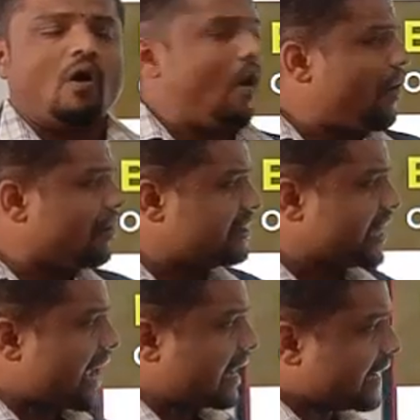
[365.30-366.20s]
all
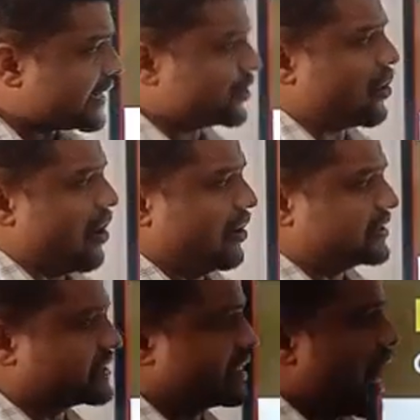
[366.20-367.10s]
the
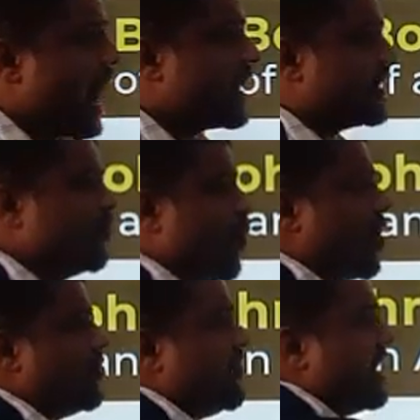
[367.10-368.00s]
electrons are
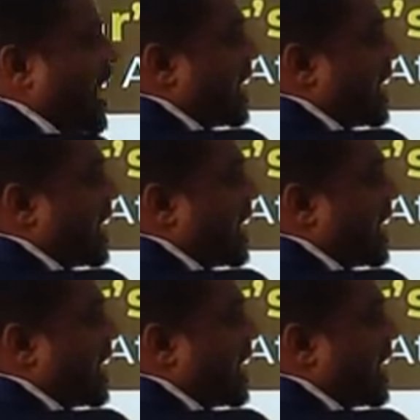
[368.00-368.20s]
revolving